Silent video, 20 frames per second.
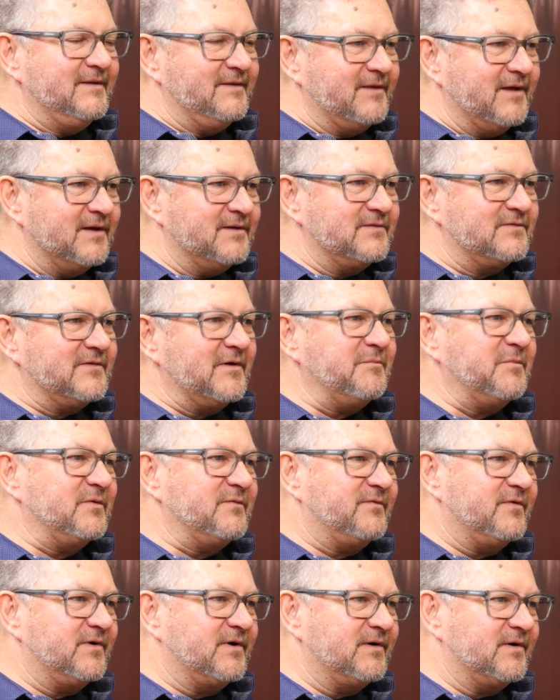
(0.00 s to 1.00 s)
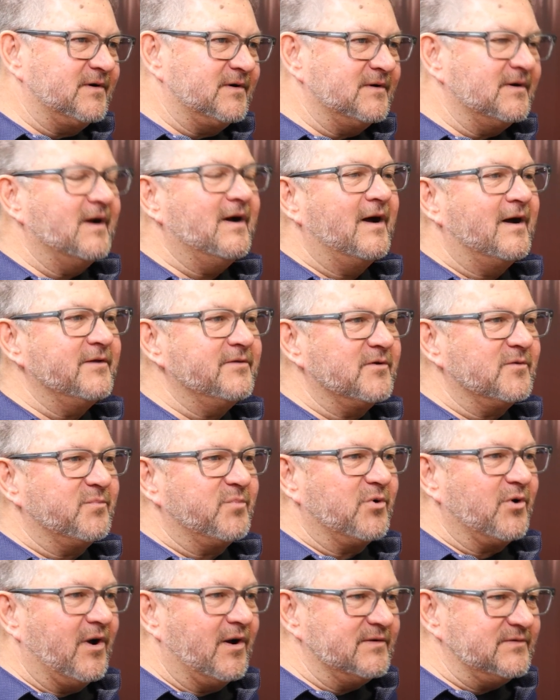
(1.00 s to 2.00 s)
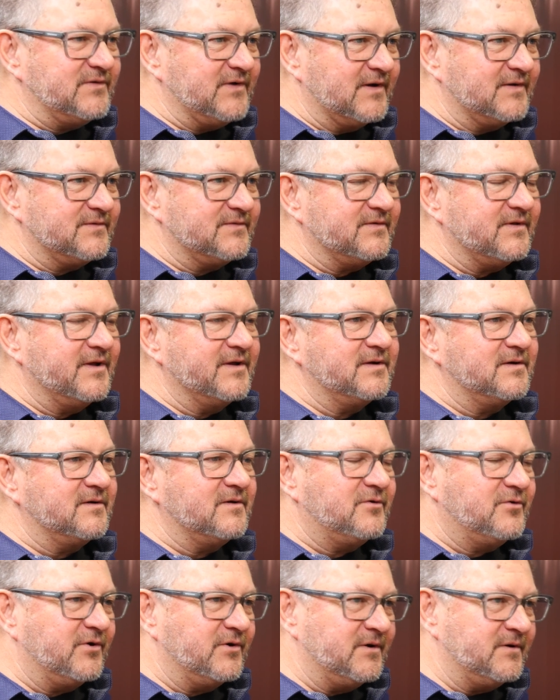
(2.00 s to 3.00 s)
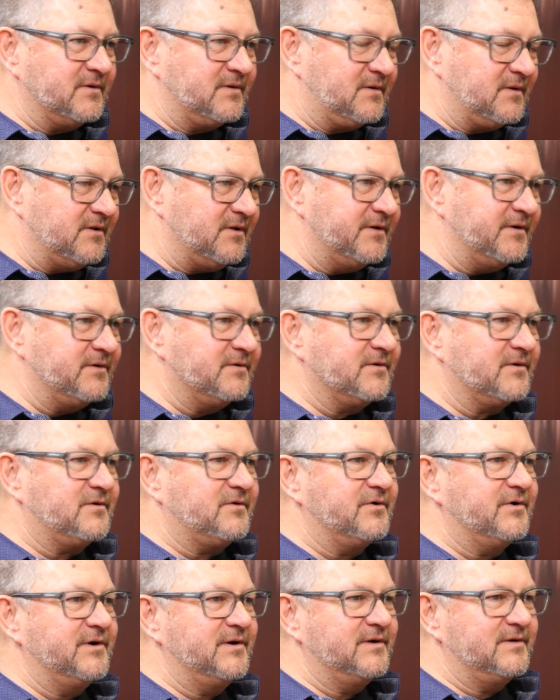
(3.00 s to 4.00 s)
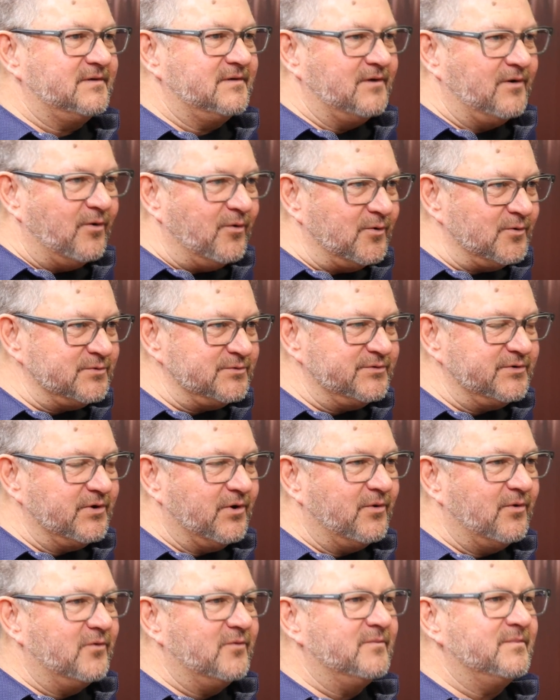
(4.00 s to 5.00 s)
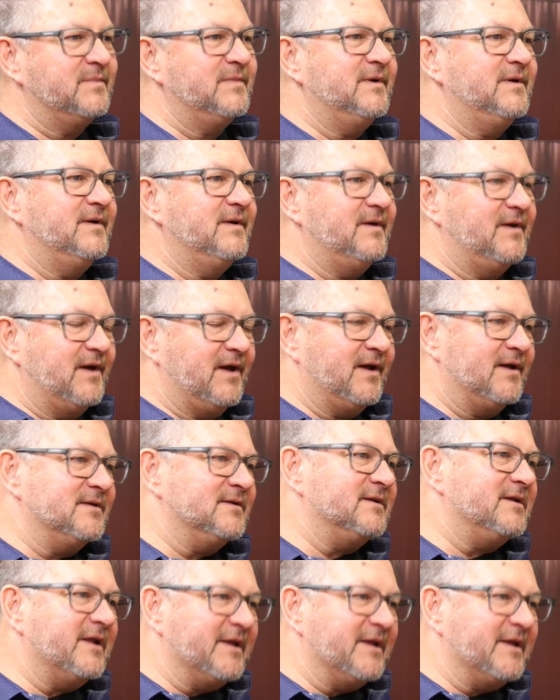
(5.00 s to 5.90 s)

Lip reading: then some of our other projects like Clear Creek, Gold Dome, and